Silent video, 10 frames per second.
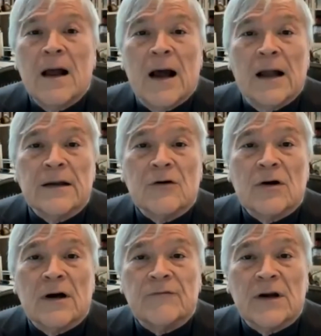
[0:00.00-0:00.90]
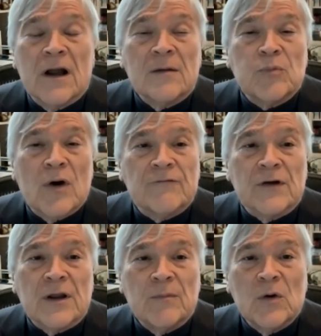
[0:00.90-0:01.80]
a leader of a
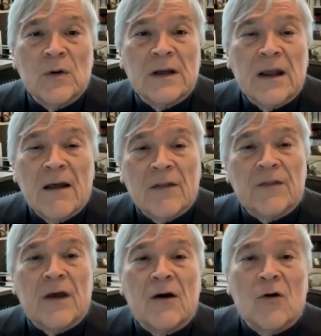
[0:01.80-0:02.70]
nonprofit community healthcare